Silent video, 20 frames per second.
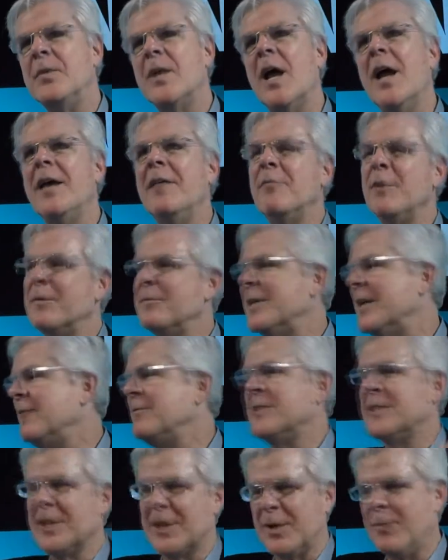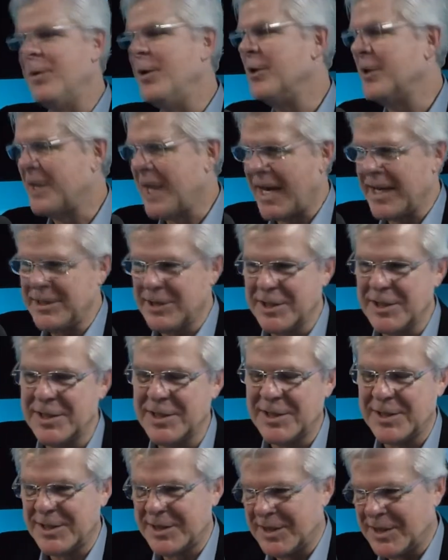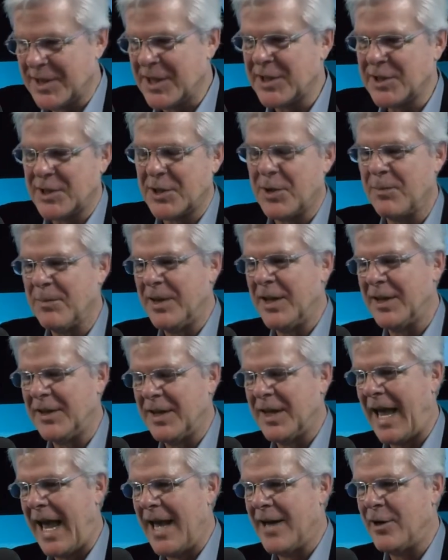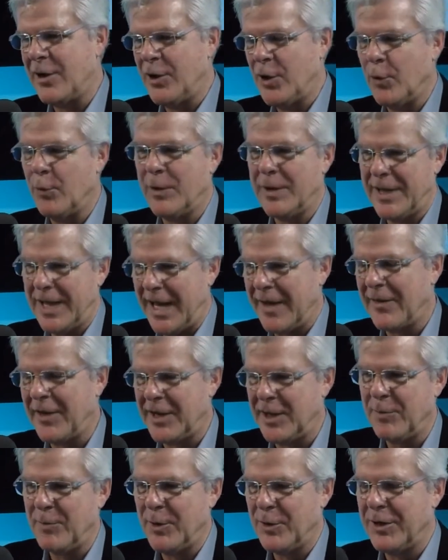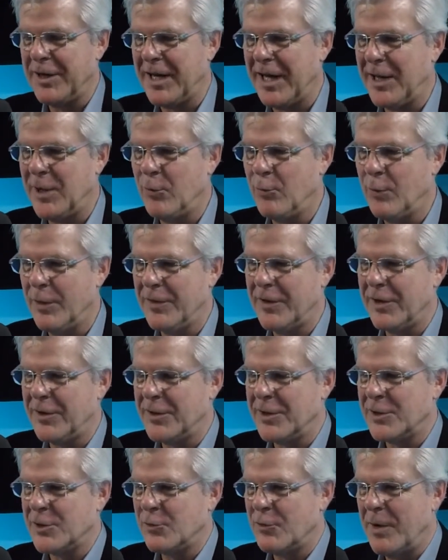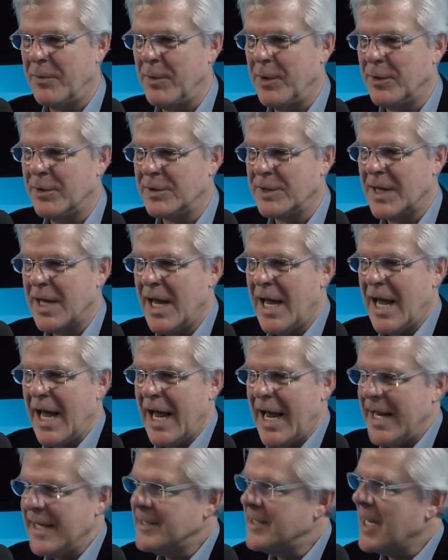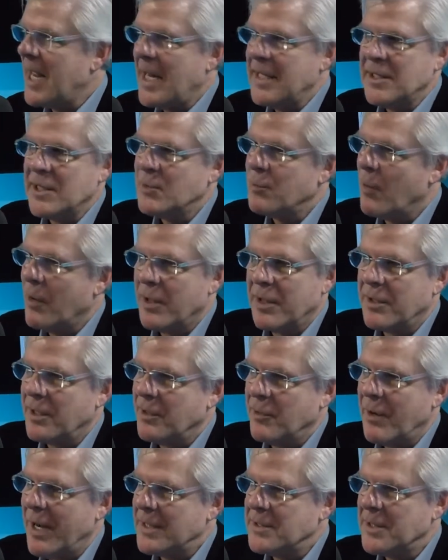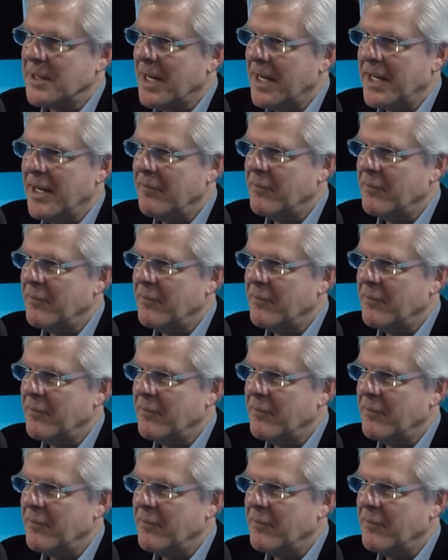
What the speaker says: It was a communication system that they had to do with how they communicated with their distributors. And he said, I just want to congratulate